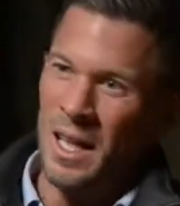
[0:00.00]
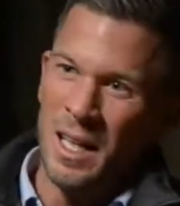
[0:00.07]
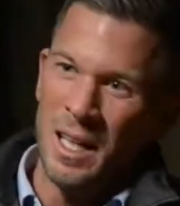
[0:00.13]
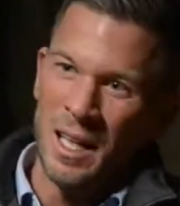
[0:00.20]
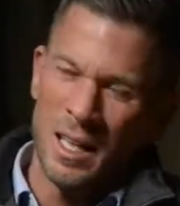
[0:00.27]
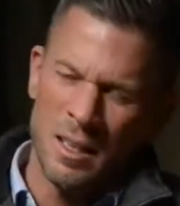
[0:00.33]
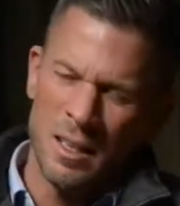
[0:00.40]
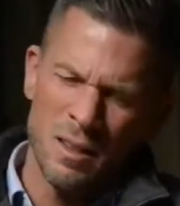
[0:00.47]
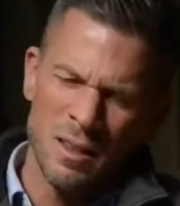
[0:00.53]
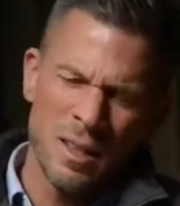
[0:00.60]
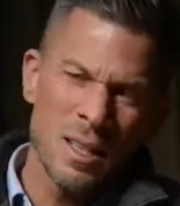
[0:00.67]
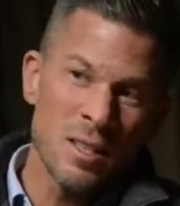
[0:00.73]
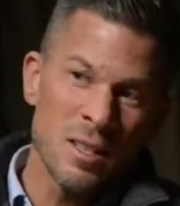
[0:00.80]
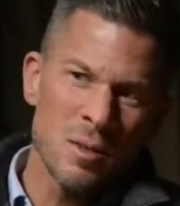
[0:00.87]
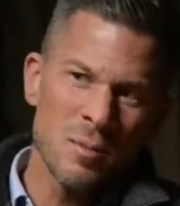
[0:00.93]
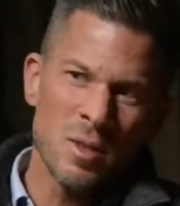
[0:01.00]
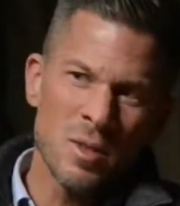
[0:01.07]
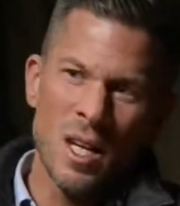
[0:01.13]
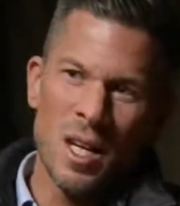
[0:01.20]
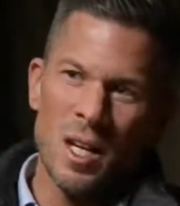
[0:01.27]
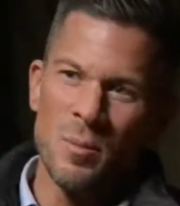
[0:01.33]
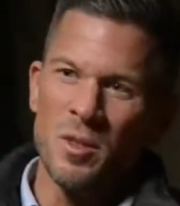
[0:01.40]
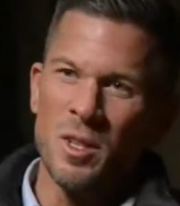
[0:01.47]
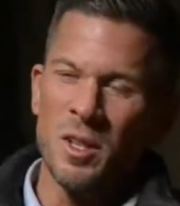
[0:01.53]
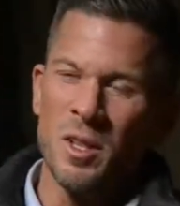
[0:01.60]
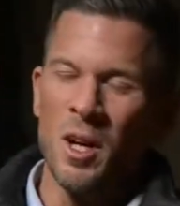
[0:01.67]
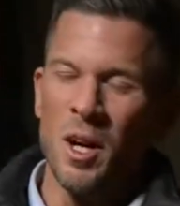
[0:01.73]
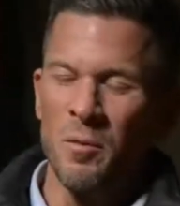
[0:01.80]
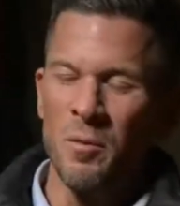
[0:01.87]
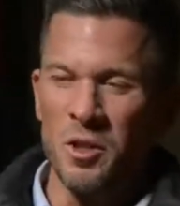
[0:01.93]
Do you think sometimes the
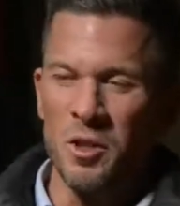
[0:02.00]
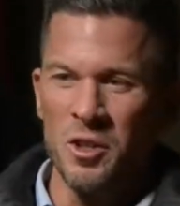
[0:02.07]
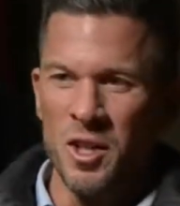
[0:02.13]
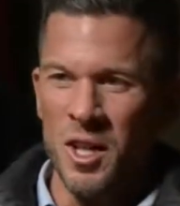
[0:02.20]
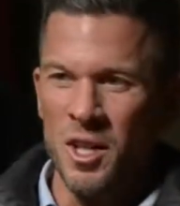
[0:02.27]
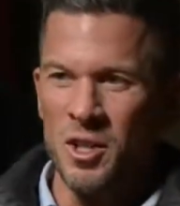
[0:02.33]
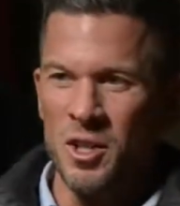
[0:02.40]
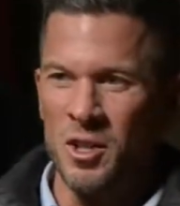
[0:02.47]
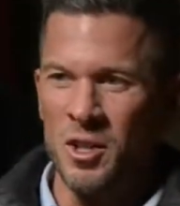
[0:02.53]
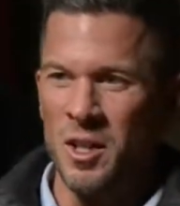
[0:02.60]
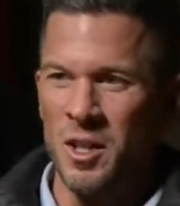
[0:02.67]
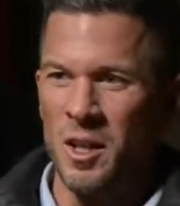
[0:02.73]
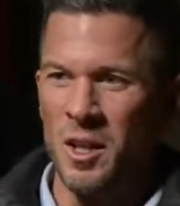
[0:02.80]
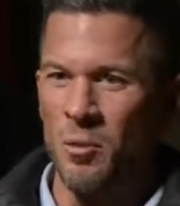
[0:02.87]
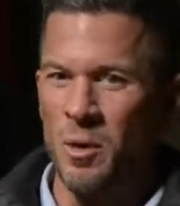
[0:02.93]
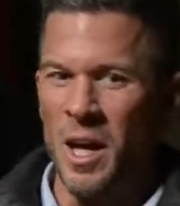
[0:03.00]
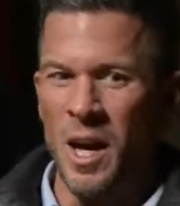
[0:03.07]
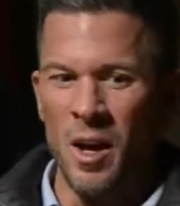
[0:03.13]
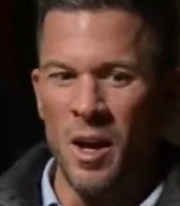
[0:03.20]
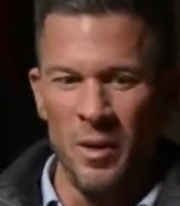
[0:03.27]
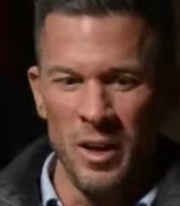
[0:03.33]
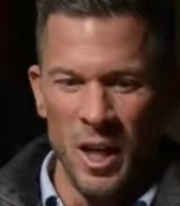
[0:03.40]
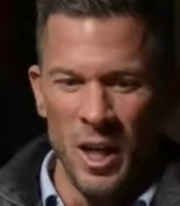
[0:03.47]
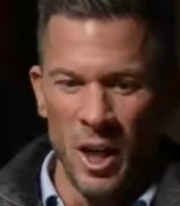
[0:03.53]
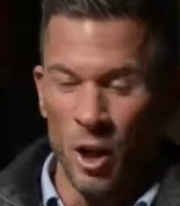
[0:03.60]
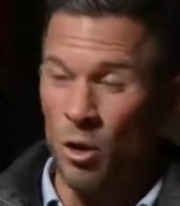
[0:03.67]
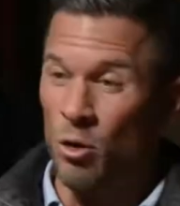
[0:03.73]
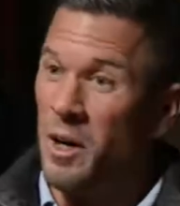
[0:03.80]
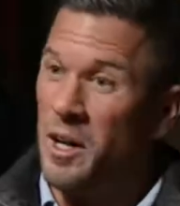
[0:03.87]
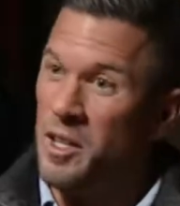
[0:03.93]
conversation around Christ being the
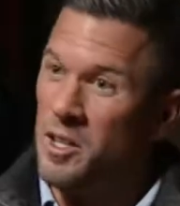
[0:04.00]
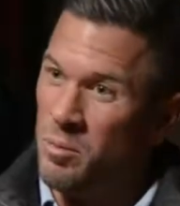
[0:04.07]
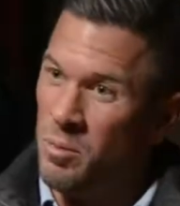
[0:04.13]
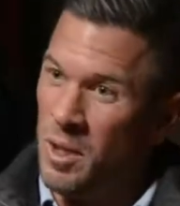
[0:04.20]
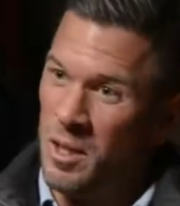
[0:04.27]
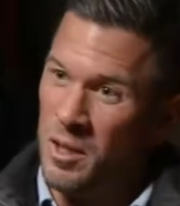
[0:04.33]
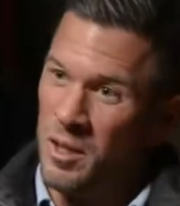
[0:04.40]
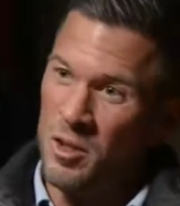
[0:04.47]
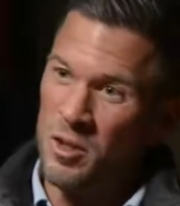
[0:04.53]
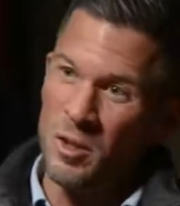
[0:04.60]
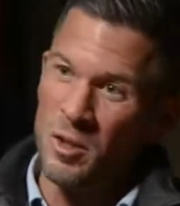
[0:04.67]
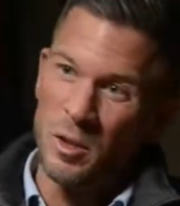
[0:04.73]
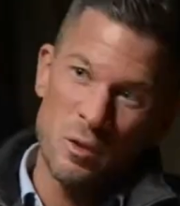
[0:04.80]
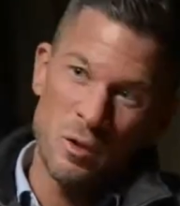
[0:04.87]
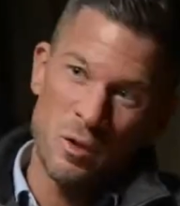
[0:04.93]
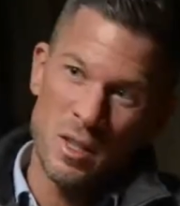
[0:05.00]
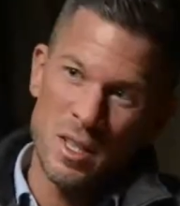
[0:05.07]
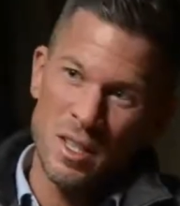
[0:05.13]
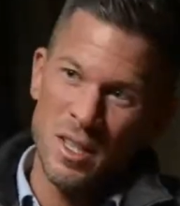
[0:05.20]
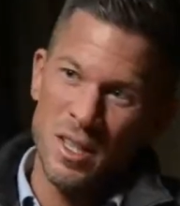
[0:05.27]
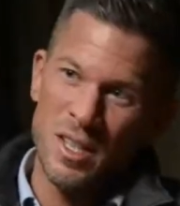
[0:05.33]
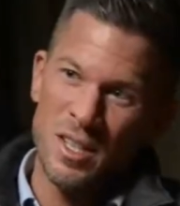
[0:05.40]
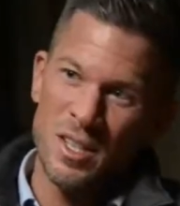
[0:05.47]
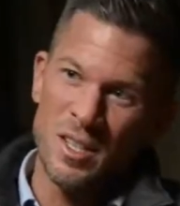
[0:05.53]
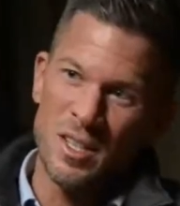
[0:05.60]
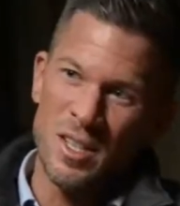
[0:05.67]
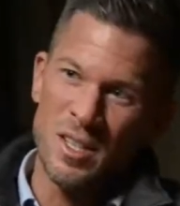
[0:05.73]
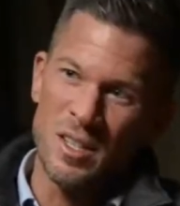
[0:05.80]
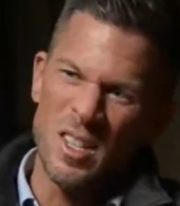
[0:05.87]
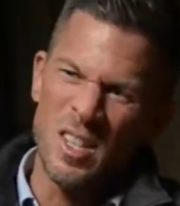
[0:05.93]
solution to this is somewhat
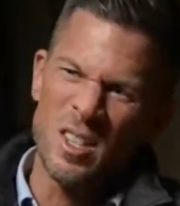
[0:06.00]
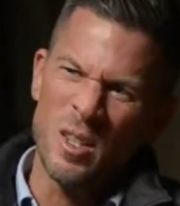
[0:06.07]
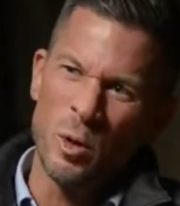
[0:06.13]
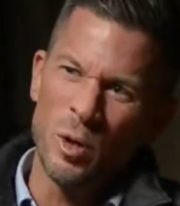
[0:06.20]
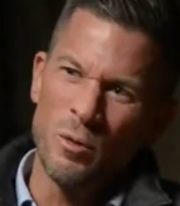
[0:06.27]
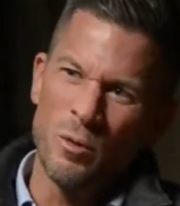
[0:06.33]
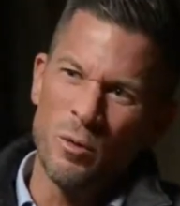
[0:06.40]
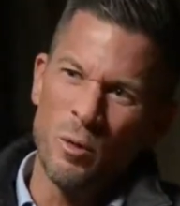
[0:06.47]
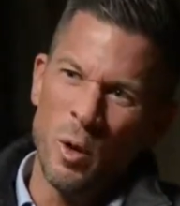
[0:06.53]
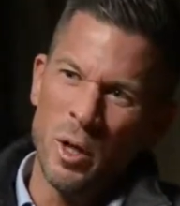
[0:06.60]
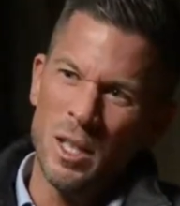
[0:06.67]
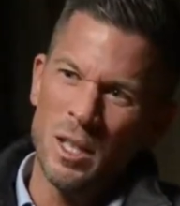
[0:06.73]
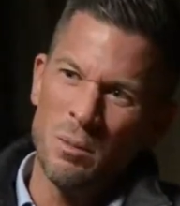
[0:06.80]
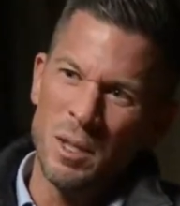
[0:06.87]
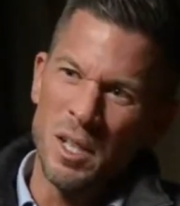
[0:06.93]
avoided because it's free?